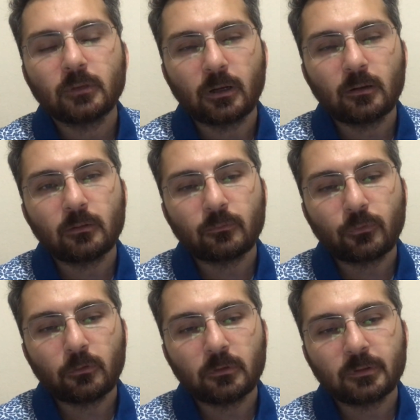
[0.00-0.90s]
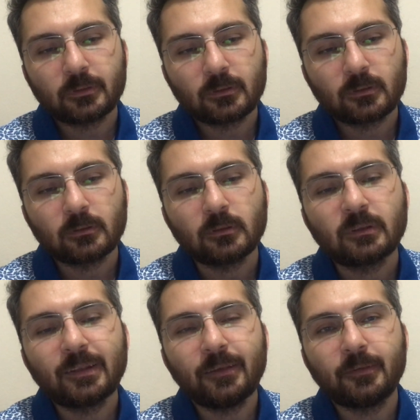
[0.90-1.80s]
are four
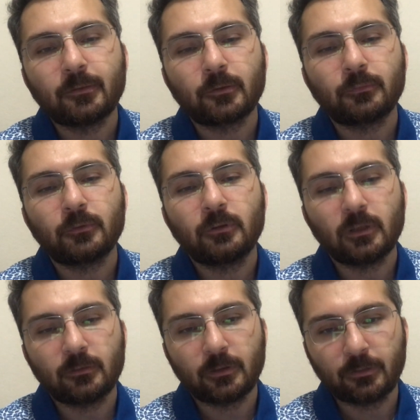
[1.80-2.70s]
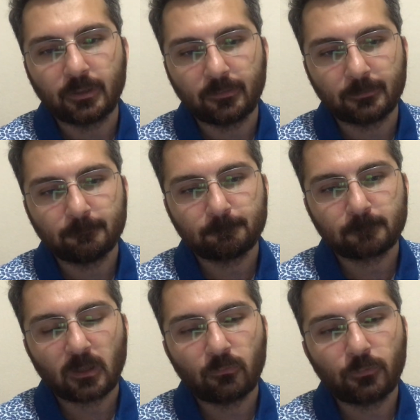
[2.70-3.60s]
theses of utilitarianism.
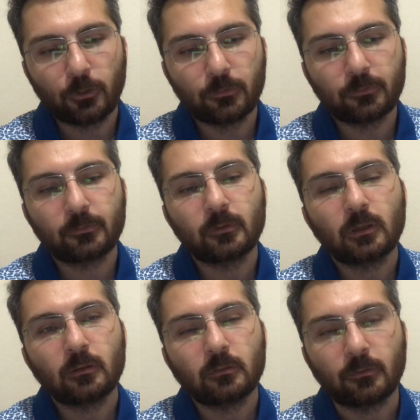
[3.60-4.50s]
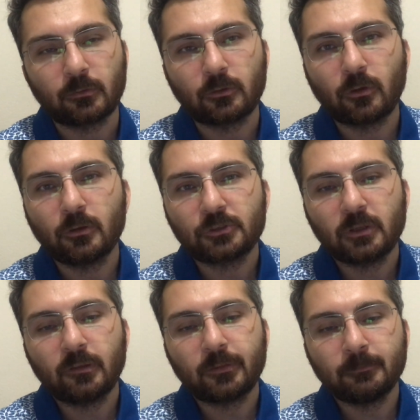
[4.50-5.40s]
First,
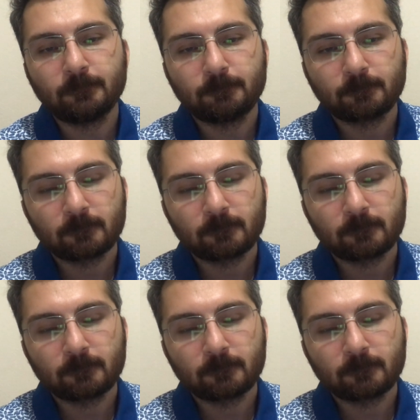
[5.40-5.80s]
consequentialism.